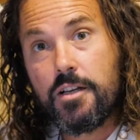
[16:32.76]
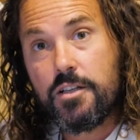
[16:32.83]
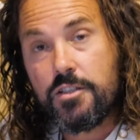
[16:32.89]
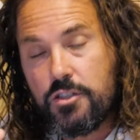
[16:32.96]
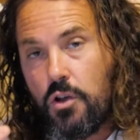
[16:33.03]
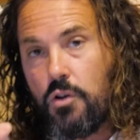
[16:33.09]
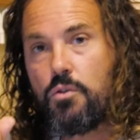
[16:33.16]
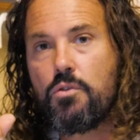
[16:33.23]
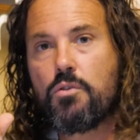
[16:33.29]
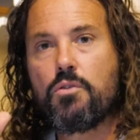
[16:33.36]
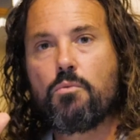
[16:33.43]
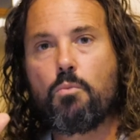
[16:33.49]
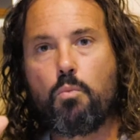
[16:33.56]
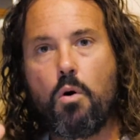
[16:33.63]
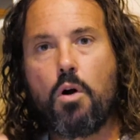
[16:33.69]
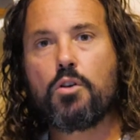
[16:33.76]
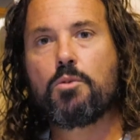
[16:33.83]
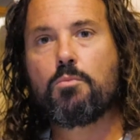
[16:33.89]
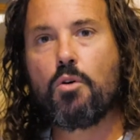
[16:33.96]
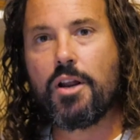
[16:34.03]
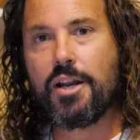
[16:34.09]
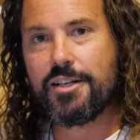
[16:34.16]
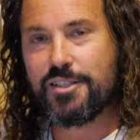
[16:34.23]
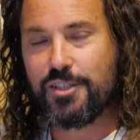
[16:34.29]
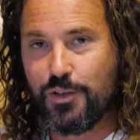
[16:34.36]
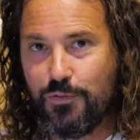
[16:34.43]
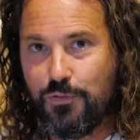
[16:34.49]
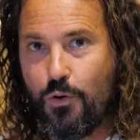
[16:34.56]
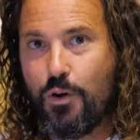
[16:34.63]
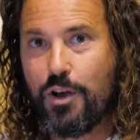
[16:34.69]
So while you might actually
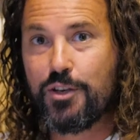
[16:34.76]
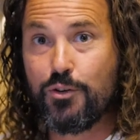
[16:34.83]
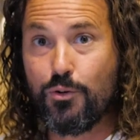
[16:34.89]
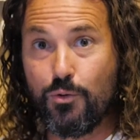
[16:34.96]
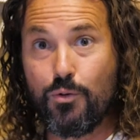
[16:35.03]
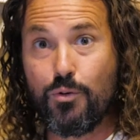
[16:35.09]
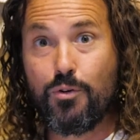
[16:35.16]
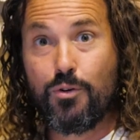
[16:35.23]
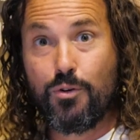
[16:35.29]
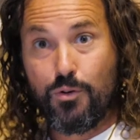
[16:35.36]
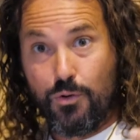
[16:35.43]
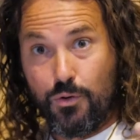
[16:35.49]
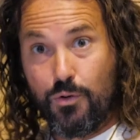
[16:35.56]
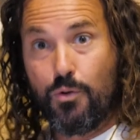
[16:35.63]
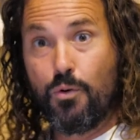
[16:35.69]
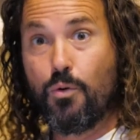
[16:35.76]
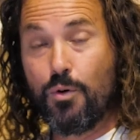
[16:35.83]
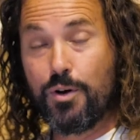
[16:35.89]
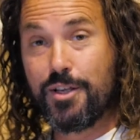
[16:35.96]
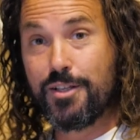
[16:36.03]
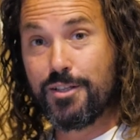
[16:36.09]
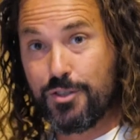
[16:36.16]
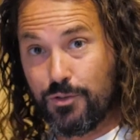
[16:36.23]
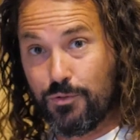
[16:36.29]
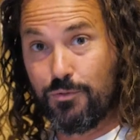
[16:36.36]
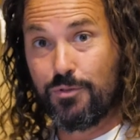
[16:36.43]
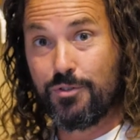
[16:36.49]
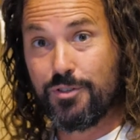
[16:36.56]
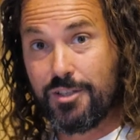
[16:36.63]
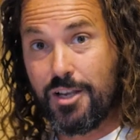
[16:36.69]
define your audience
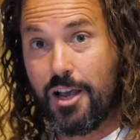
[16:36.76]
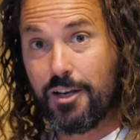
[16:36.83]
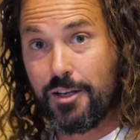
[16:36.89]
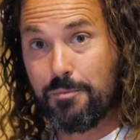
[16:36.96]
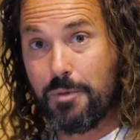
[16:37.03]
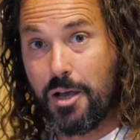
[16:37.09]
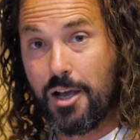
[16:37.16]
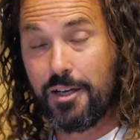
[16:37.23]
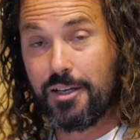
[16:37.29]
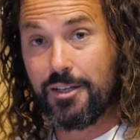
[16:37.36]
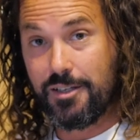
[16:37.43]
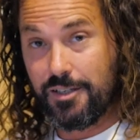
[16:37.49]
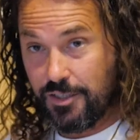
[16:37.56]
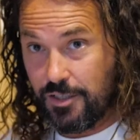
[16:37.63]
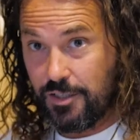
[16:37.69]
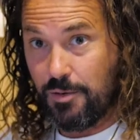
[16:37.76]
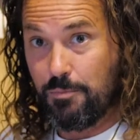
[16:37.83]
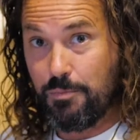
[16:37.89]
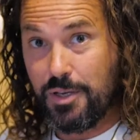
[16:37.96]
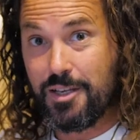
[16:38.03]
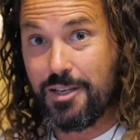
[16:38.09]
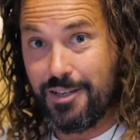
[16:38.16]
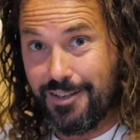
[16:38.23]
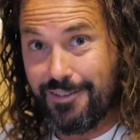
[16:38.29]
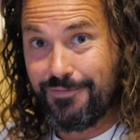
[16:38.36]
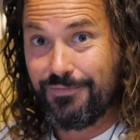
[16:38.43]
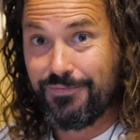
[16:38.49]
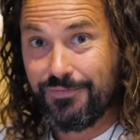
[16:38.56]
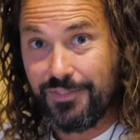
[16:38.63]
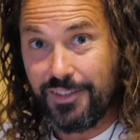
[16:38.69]
and target market to be
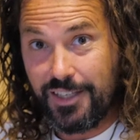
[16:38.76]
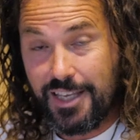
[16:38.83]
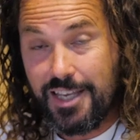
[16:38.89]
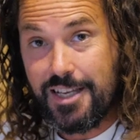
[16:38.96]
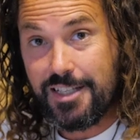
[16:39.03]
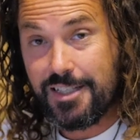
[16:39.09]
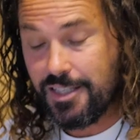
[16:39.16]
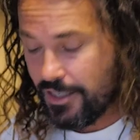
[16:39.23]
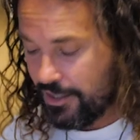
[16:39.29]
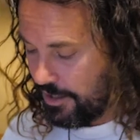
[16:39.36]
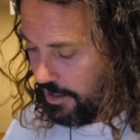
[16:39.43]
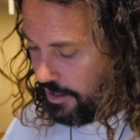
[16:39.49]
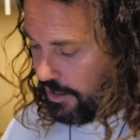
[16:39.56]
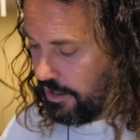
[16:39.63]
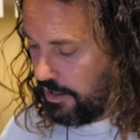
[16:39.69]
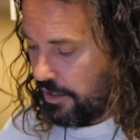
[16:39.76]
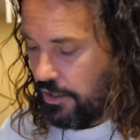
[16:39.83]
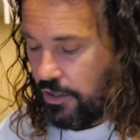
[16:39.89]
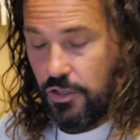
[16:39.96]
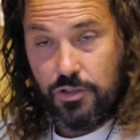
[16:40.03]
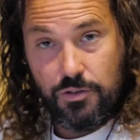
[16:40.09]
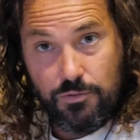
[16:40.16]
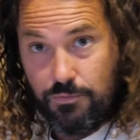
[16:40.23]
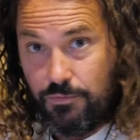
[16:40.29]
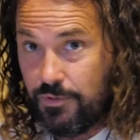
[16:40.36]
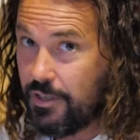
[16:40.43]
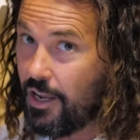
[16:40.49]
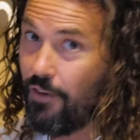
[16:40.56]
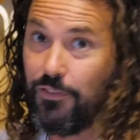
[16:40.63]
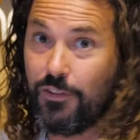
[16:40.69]
the kids, you
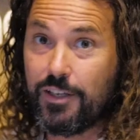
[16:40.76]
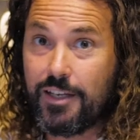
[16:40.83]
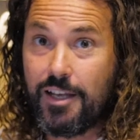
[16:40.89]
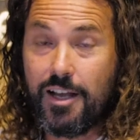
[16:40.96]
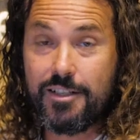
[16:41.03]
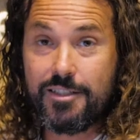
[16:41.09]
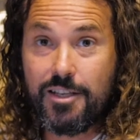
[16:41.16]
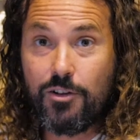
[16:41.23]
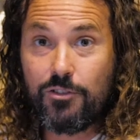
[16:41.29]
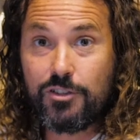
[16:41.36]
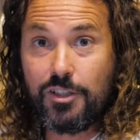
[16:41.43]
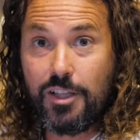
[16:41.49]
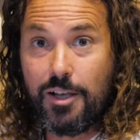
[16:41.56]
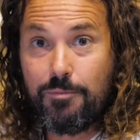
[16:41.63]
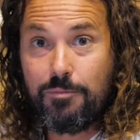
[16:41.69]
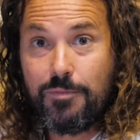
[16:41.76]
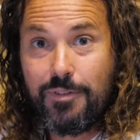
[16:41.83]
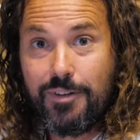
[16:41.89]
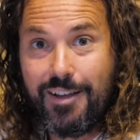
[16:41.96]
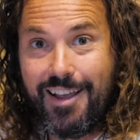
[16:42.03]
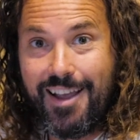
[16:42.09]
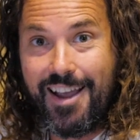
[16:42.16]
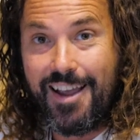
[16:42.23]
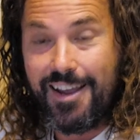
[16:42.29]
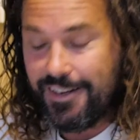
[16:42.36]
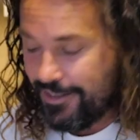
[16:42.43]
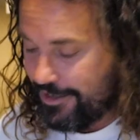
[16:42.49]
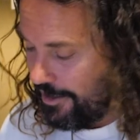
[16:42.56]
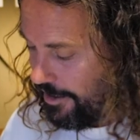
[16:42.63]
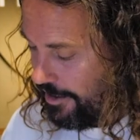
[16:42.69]
definitely can't sell to them.
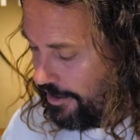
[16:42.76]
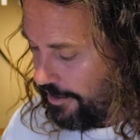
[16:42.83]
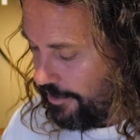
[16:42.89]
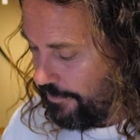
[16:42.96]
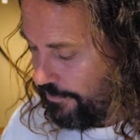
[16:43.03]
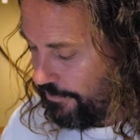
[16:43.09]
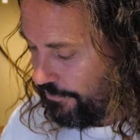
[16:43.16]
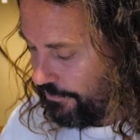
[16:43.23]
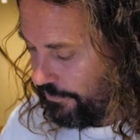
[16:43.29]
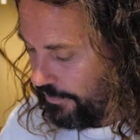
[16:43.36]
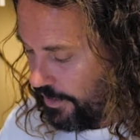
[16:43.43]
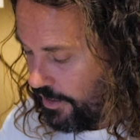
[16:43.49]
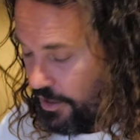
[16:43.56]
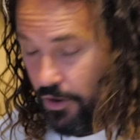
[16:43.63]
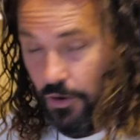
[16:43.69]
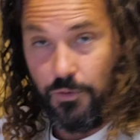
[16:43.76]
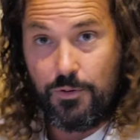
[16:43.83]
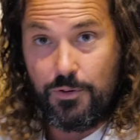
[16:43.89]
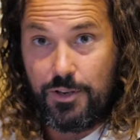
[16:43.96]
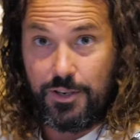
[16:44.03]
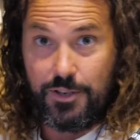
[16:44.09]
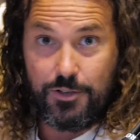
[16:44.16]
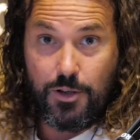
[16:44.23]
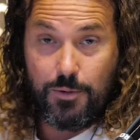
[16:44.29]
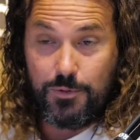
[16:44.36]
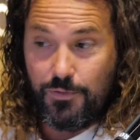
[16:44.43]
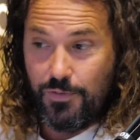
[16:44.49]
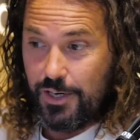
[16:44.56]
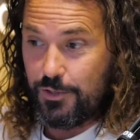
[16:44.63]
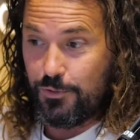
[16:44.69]
And, in terms
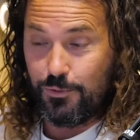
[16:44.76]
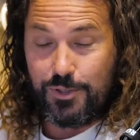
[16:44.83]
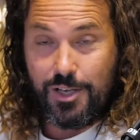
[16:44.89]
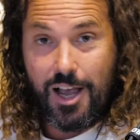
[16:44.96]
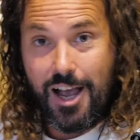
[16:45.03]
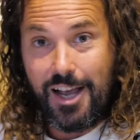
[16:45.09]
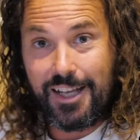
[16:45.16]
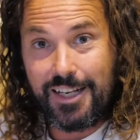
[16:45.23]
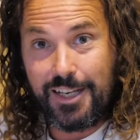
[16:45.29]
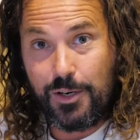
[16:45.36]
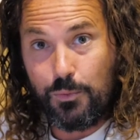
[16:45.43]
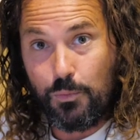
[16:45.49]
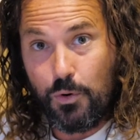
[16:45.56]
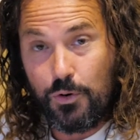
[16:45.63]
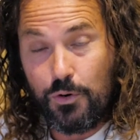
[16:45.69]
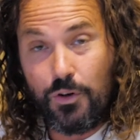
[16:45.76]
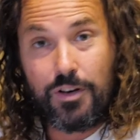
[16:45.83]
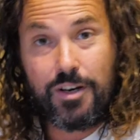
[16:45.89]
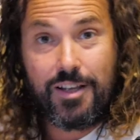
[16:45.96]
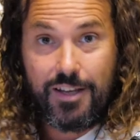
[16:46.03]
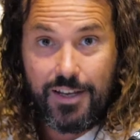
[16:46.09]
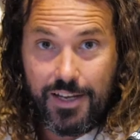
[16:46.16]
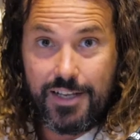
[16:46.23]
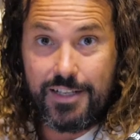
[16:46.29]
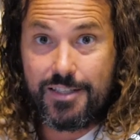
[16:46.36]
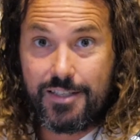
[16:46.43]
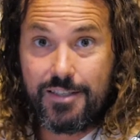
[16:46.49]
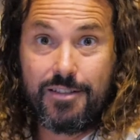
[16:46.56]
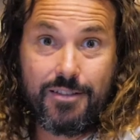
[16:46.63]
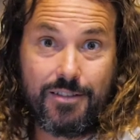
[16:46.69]
of actual targeting and whatnot,
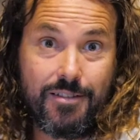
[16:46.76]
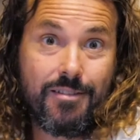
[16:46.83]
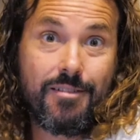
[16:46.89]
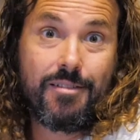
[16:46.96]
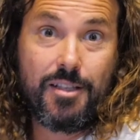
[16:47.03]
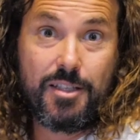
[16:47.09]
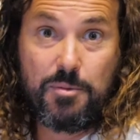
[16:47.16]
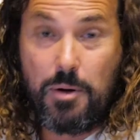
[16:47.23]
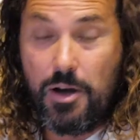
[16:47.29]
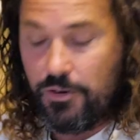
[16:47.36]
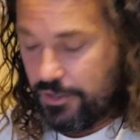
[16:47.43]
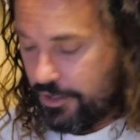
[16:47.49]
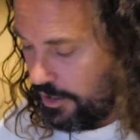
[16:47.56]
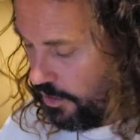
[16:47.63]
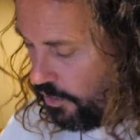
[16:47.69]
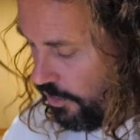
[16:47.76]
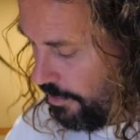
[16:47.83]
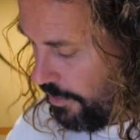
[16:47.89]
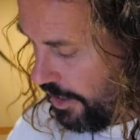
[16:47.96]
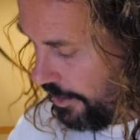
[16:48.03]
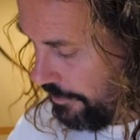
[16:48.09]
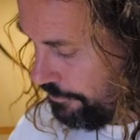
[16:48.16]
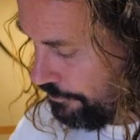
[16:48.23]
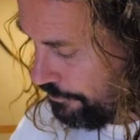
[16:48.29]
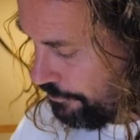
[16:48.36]
it's the parents that have got the money.